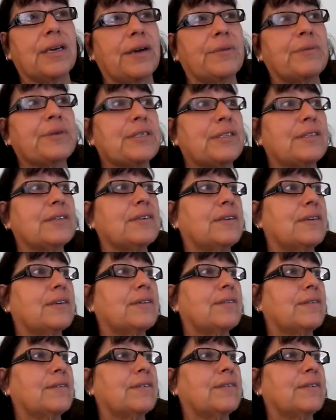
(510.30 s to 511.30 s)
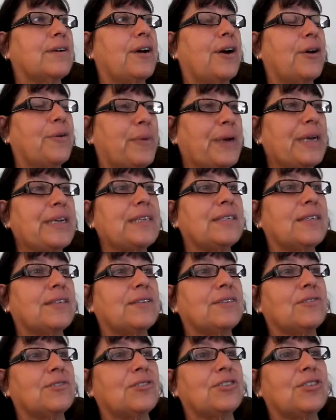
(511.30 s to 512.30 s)
was a
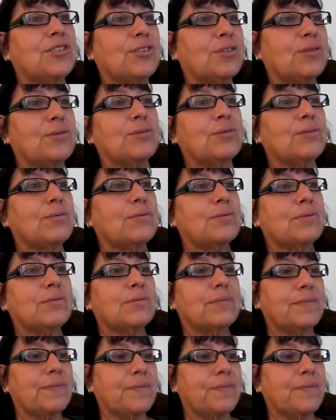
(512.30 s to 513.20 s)
reason to